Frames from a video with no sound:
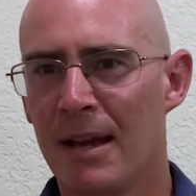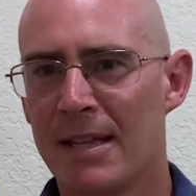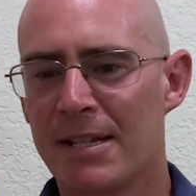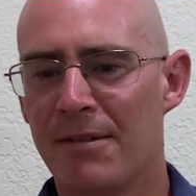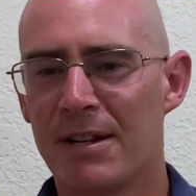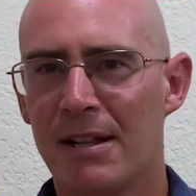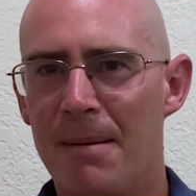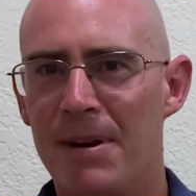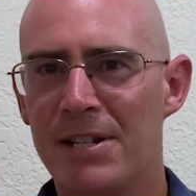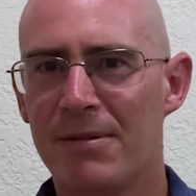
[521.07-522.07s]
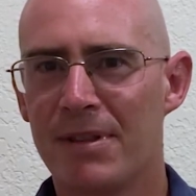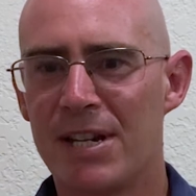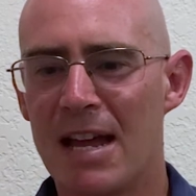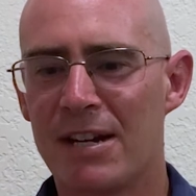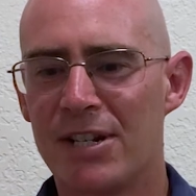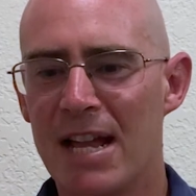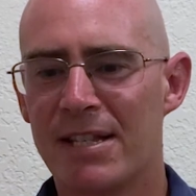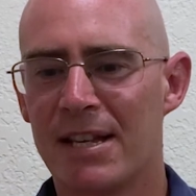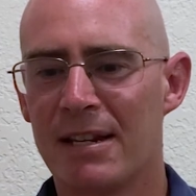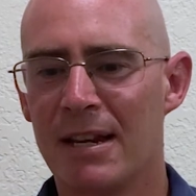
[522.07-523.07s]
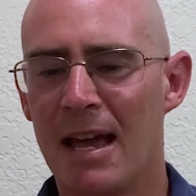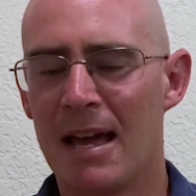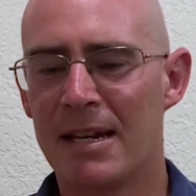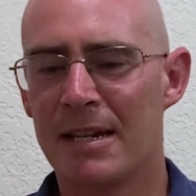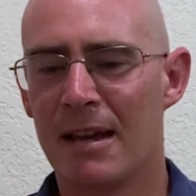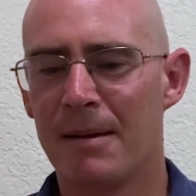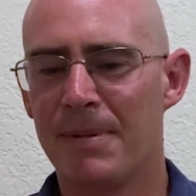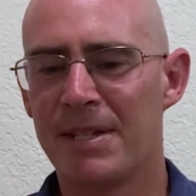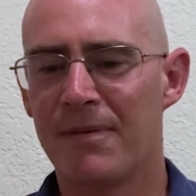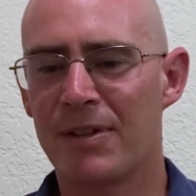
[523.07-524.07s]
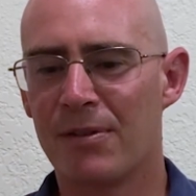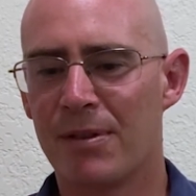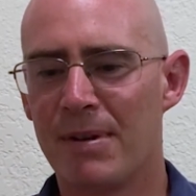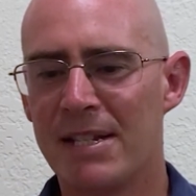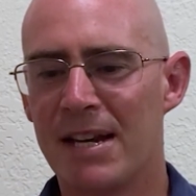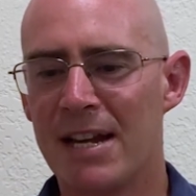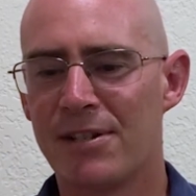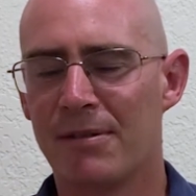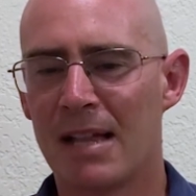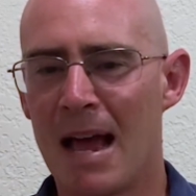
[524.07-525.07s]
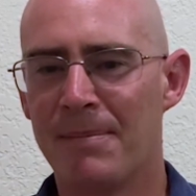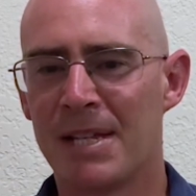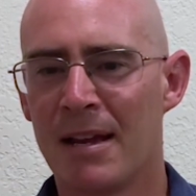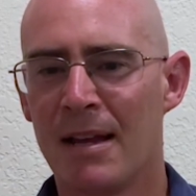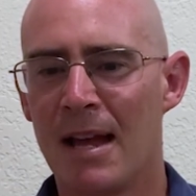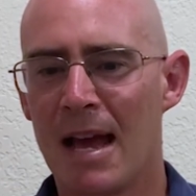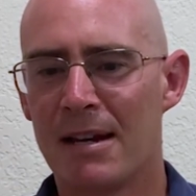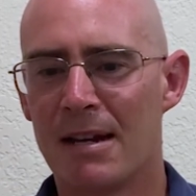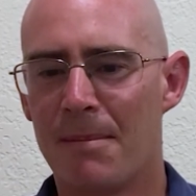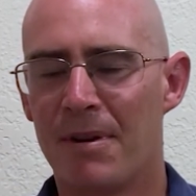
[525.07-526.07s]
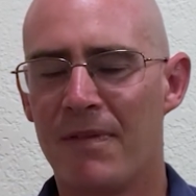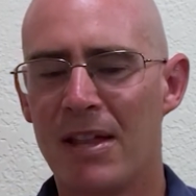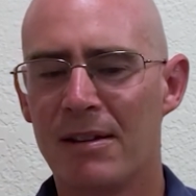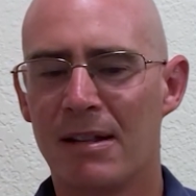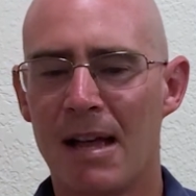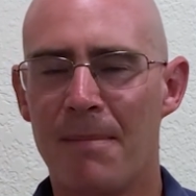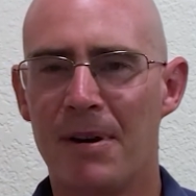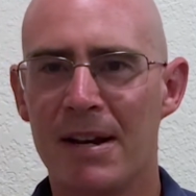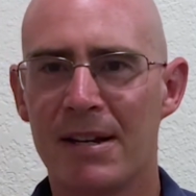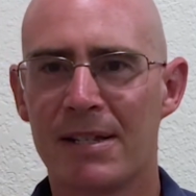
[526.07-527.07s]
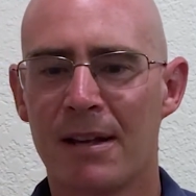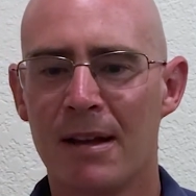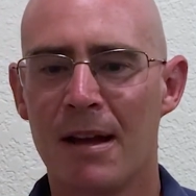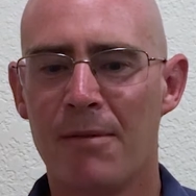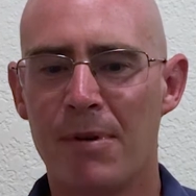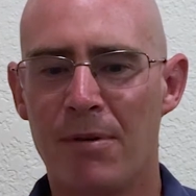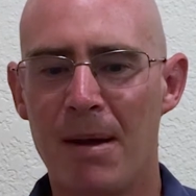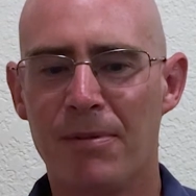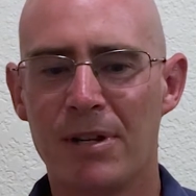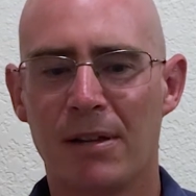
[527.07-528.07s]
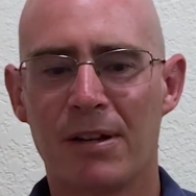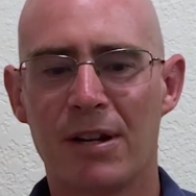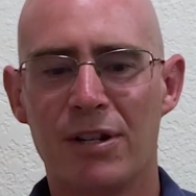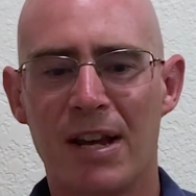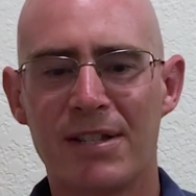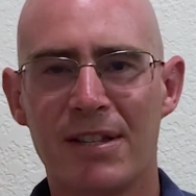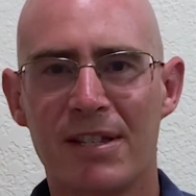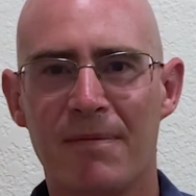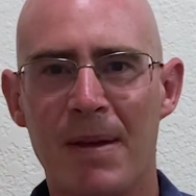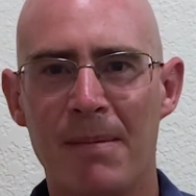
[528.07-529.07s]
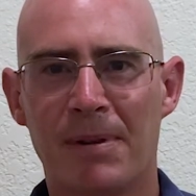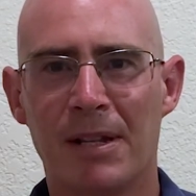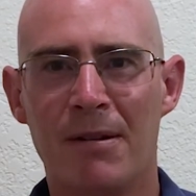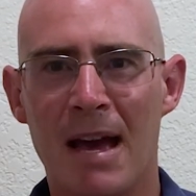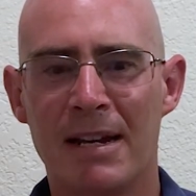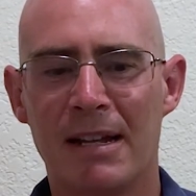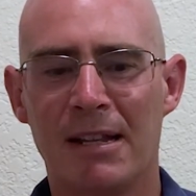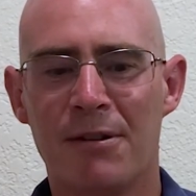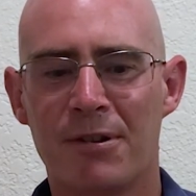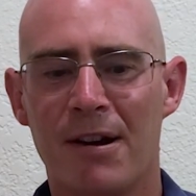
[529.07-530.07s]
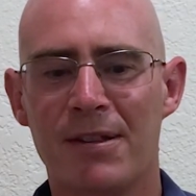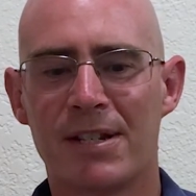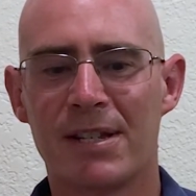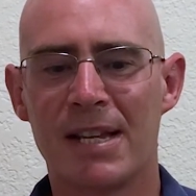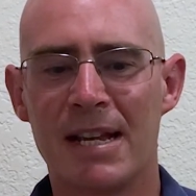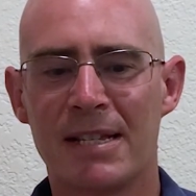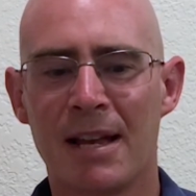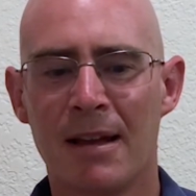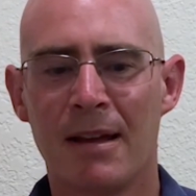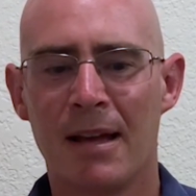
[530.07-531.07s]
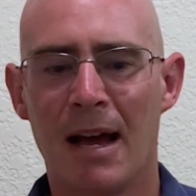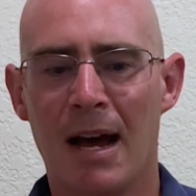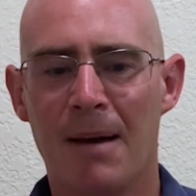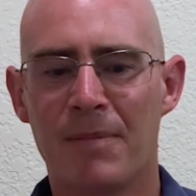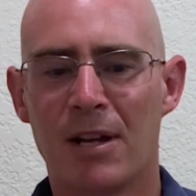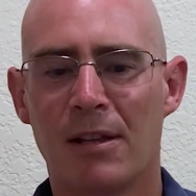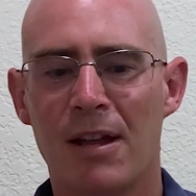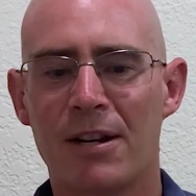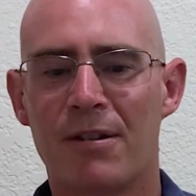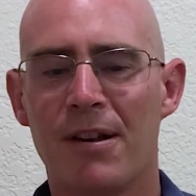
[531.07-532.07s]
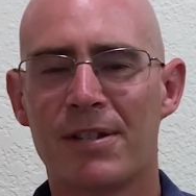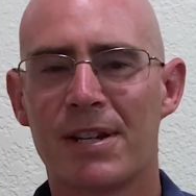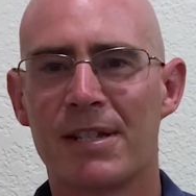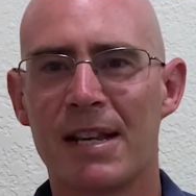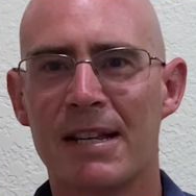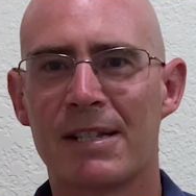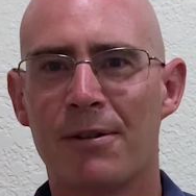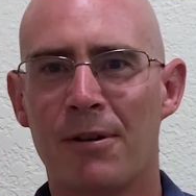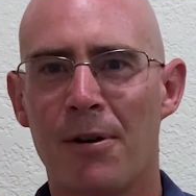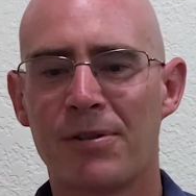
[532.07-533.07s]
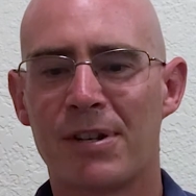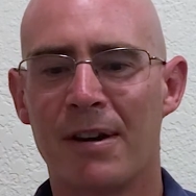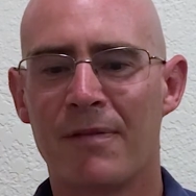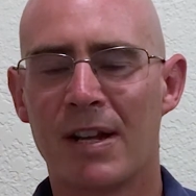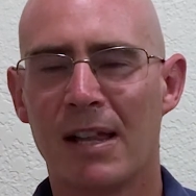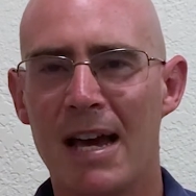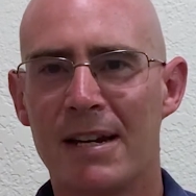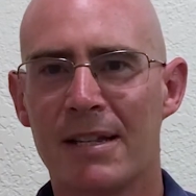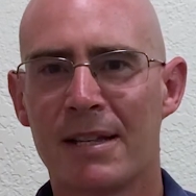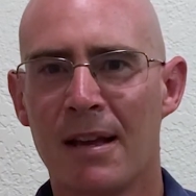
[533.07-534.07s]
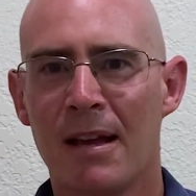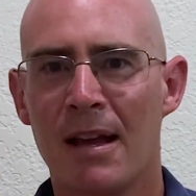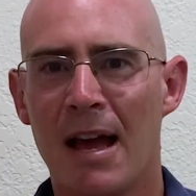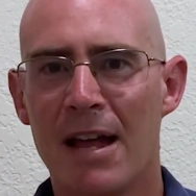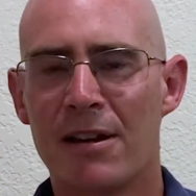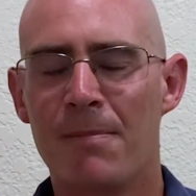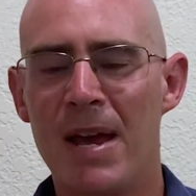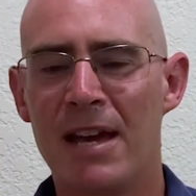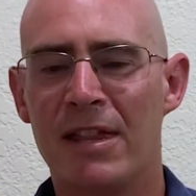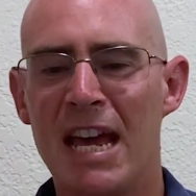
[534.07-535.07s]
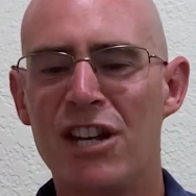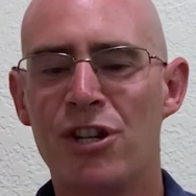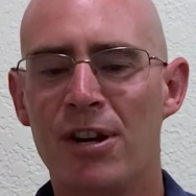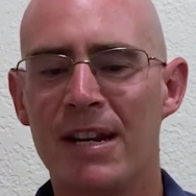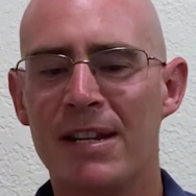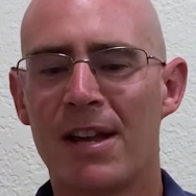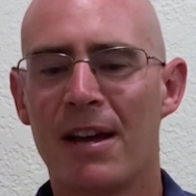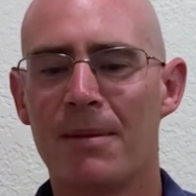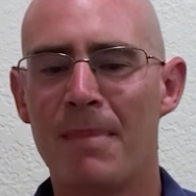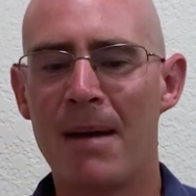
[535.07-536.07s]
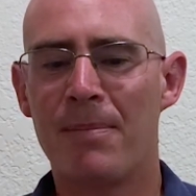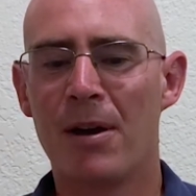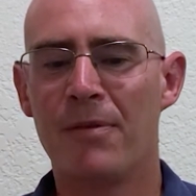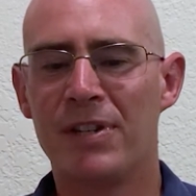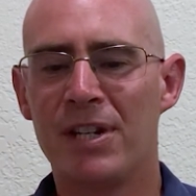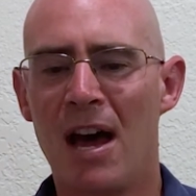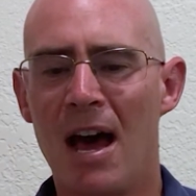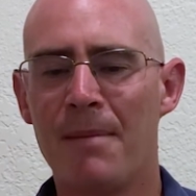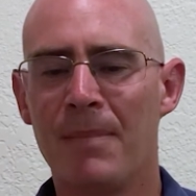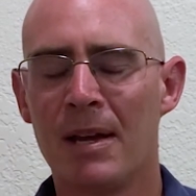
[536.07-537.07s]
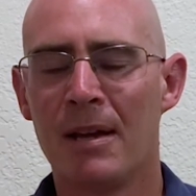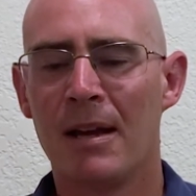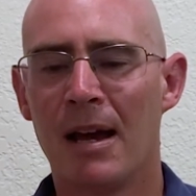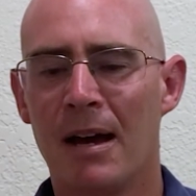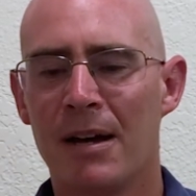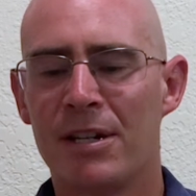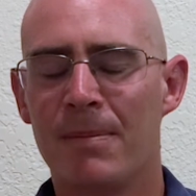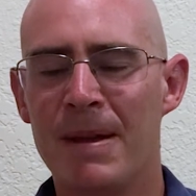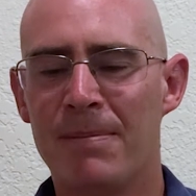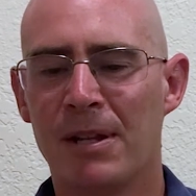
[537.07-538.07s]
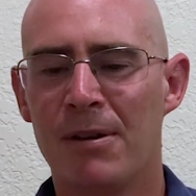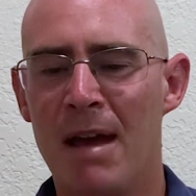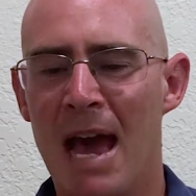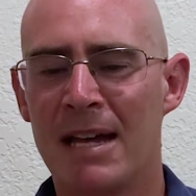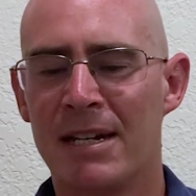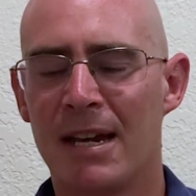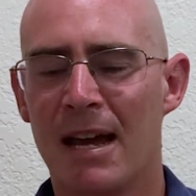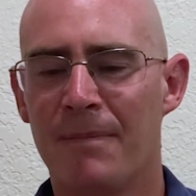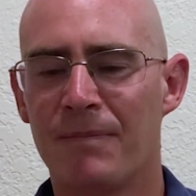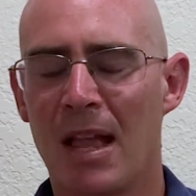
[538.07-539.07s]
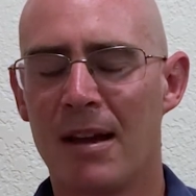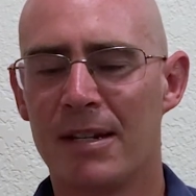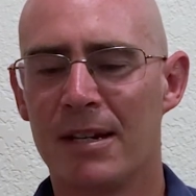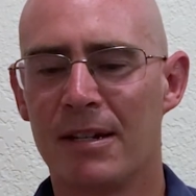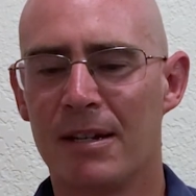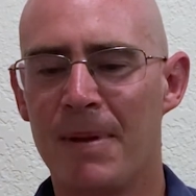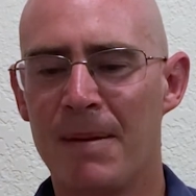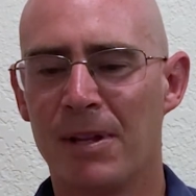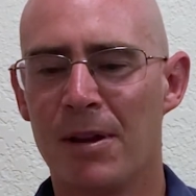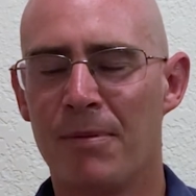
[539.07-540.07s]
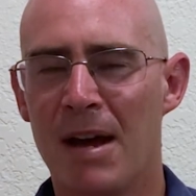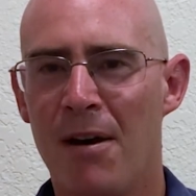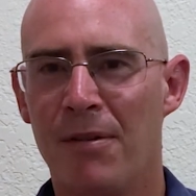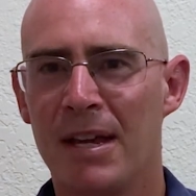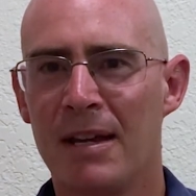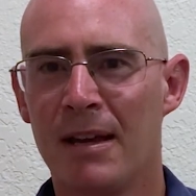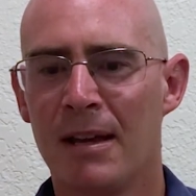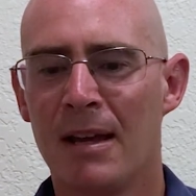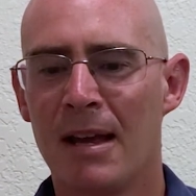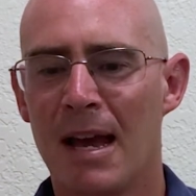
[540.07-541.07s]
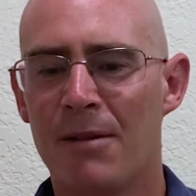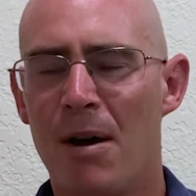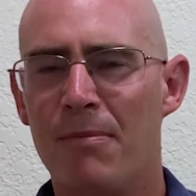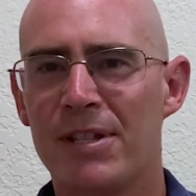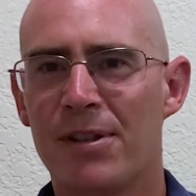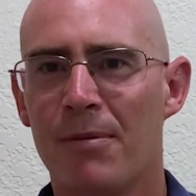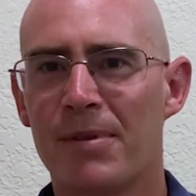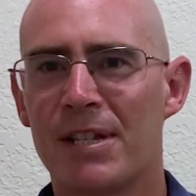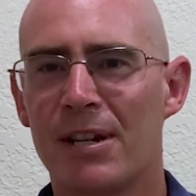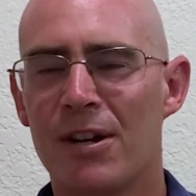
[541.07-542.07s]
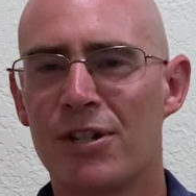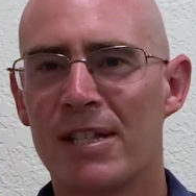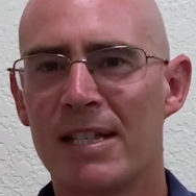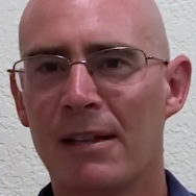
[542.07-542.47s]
And so in collaboration with Janet Jensen at Pacific Northwest National Labs and a number of other collaborators, we were able to look at dozens of people who had ileal Crohn's disease, colonic Crohn's disease, or ulcerative colitis, and compared their journeys on the map over time to people who had to people who were healthy. And what we saw was that not just their